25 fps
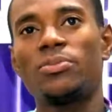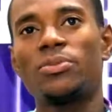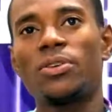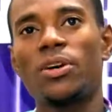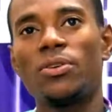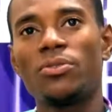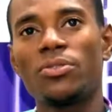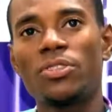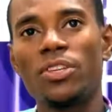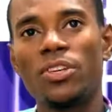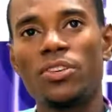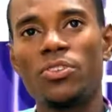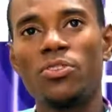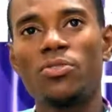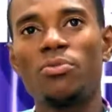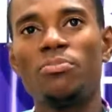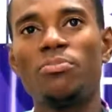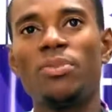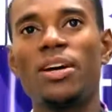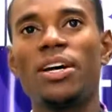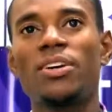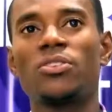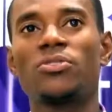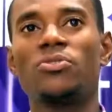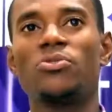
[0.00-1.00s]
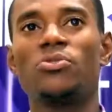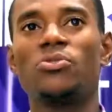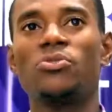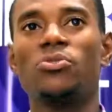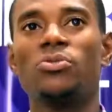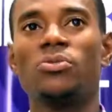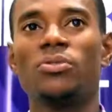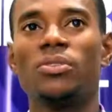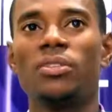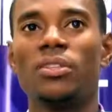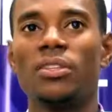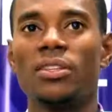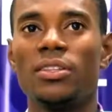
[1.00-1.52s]
So I'll take you back to
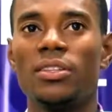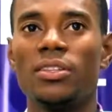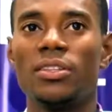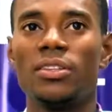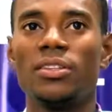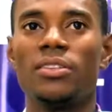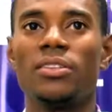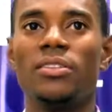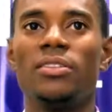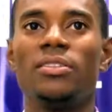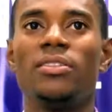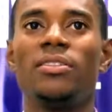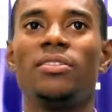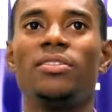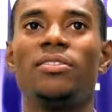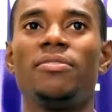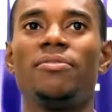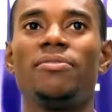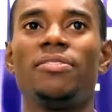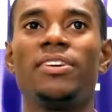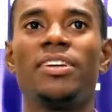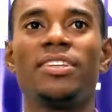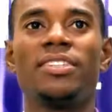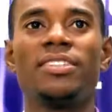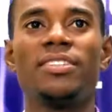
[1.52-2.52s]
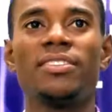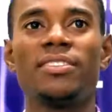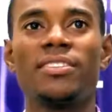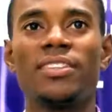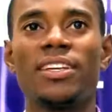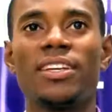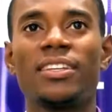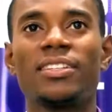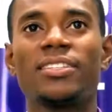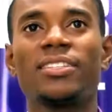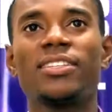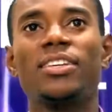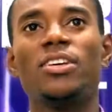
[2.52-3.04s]
the first
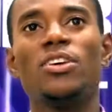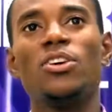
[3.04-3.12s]
instance.